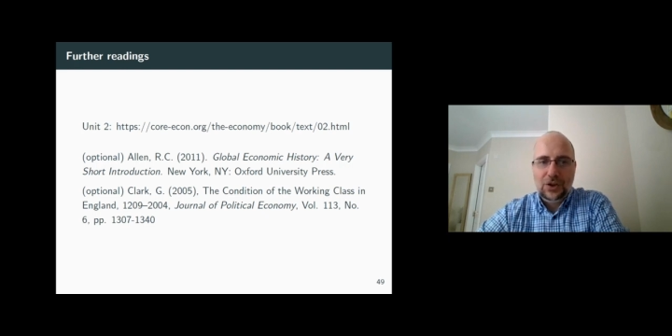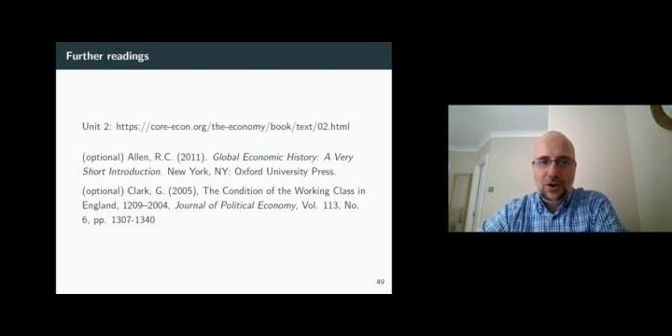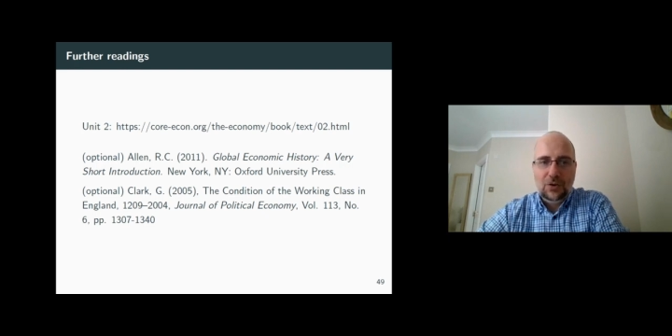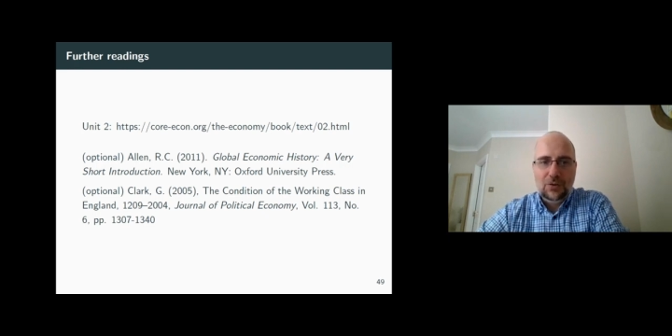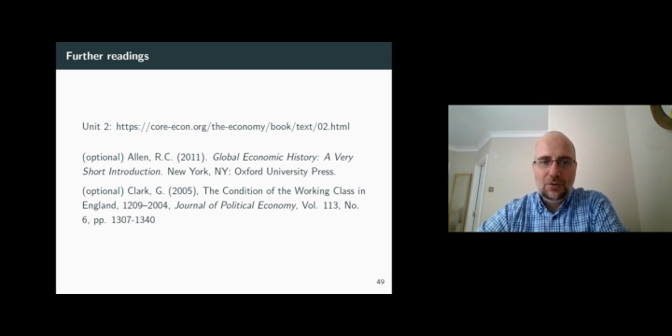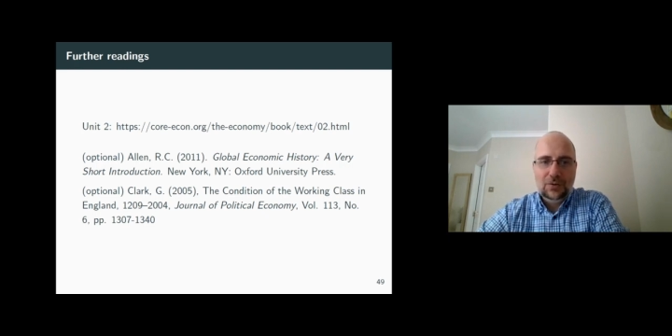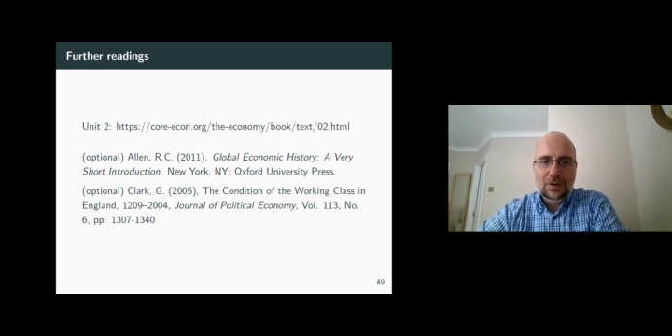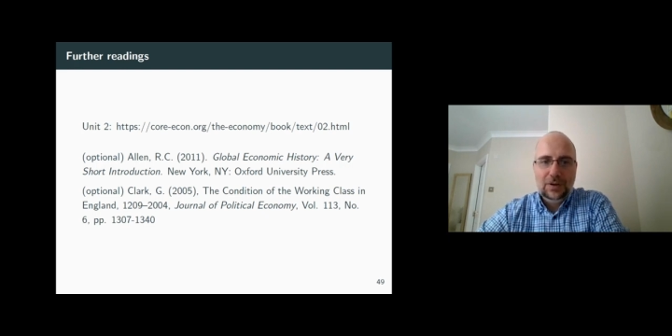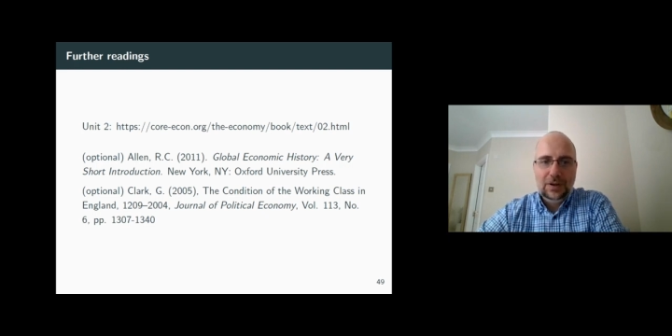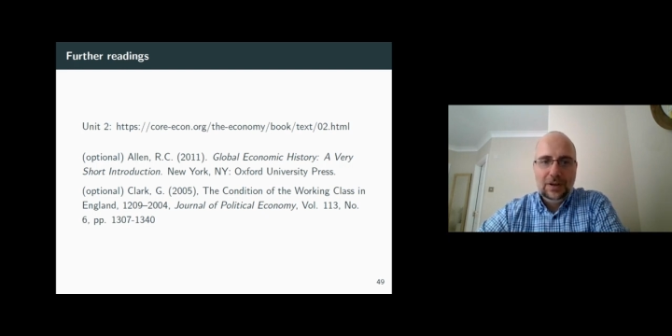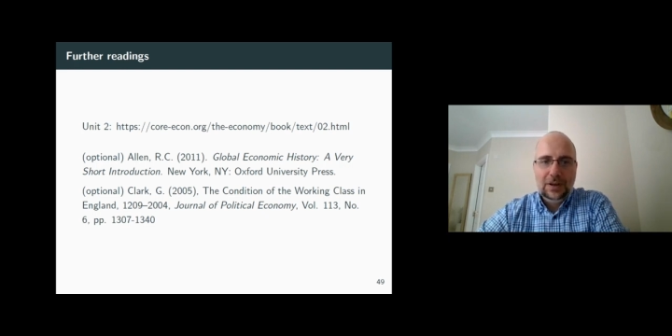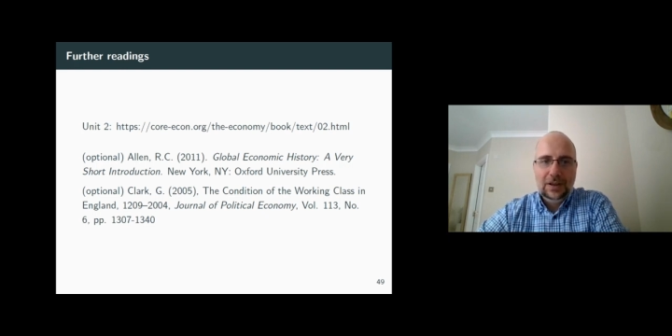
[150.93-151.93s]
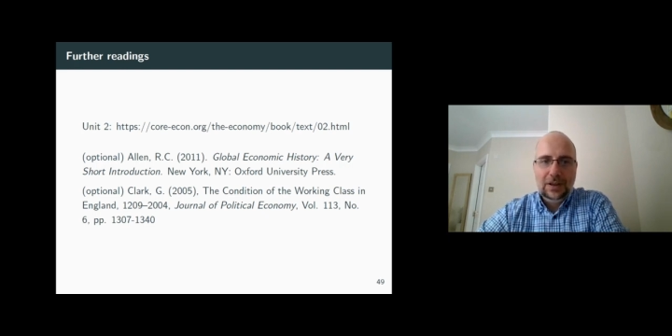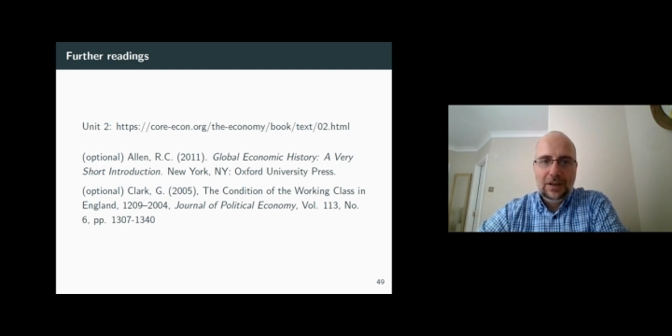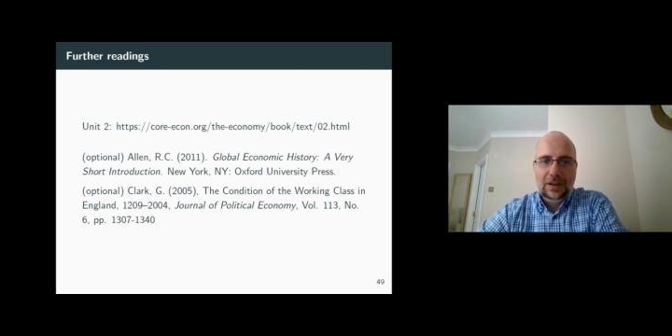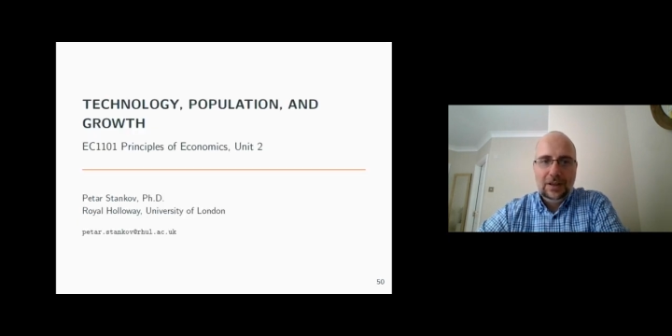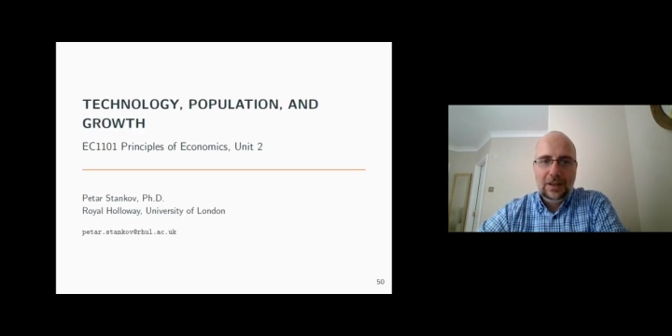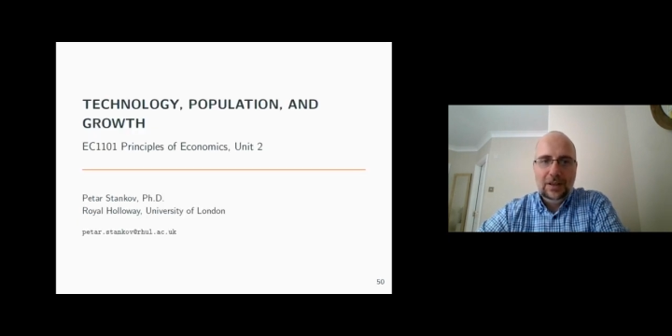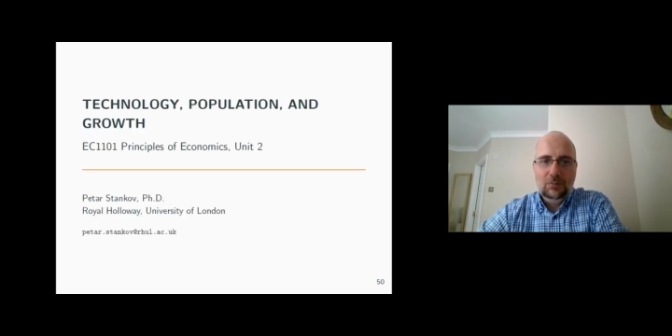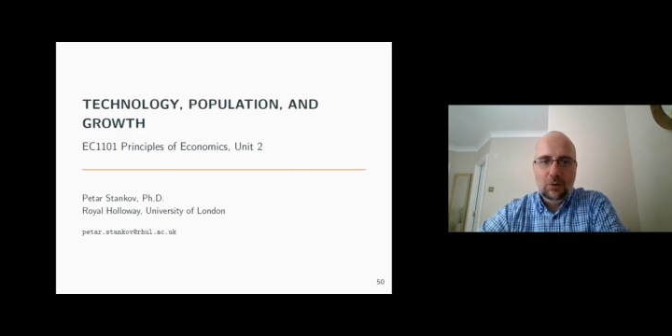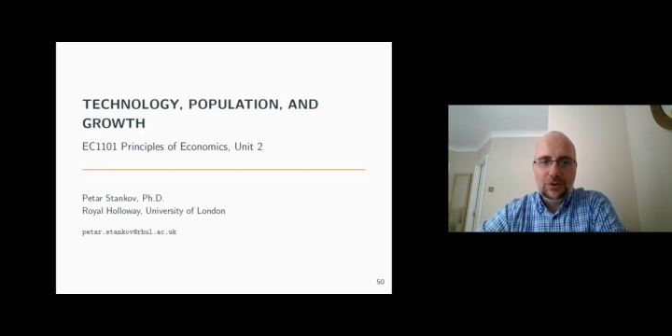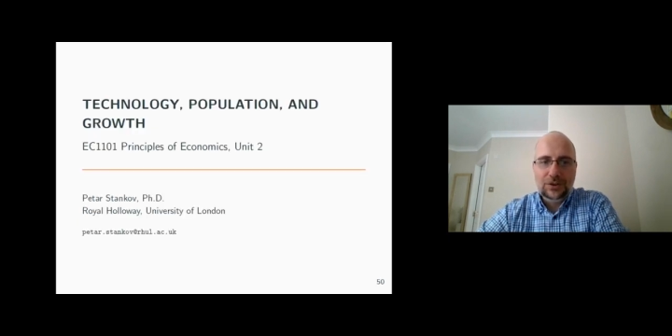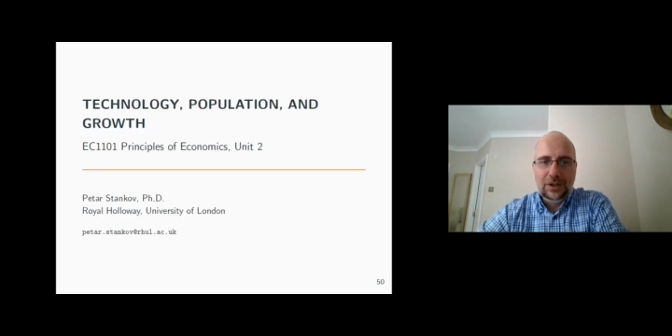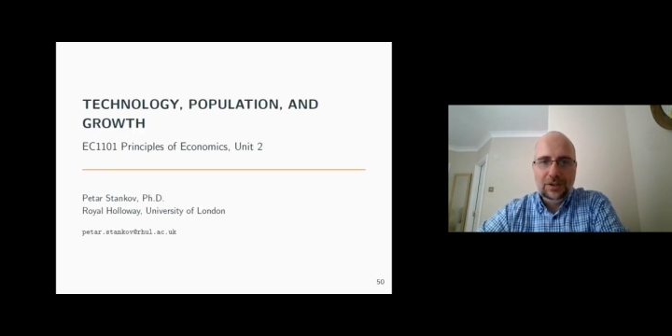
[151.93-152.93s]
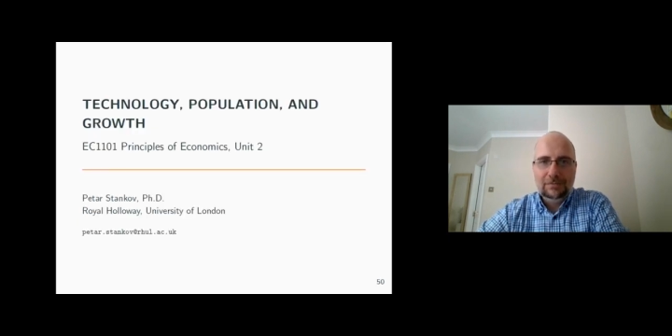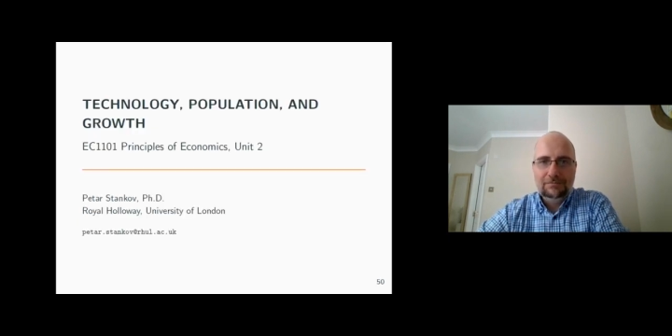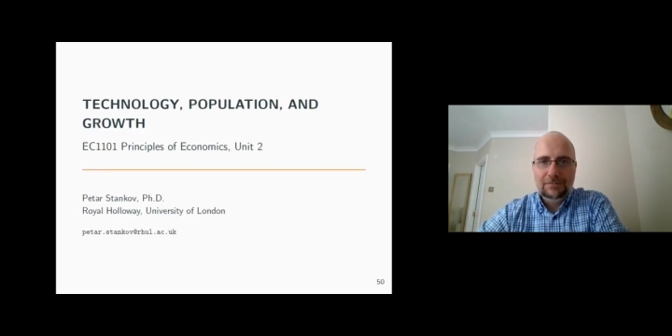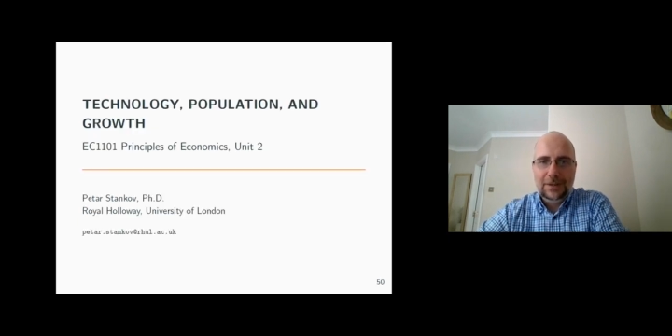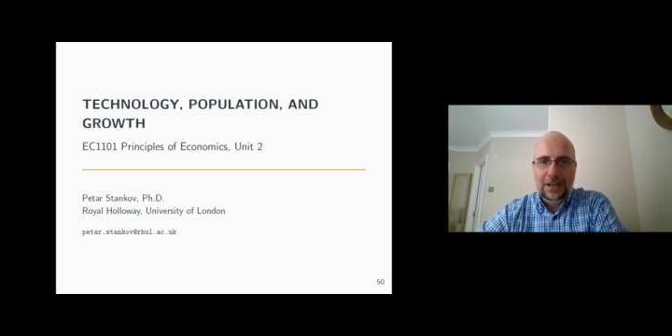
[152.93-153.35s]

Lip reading: So keep watching